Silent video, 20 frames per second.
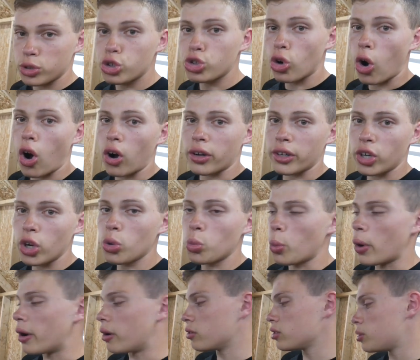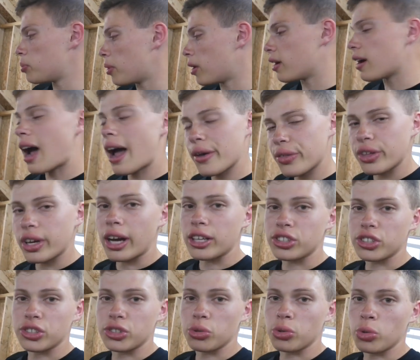strong, good welds, but I think I
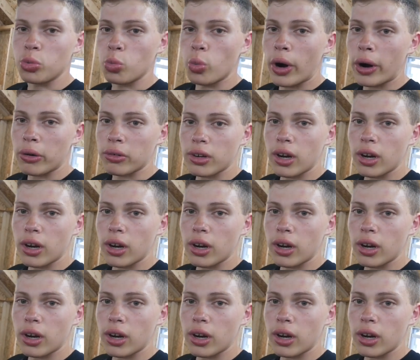should do well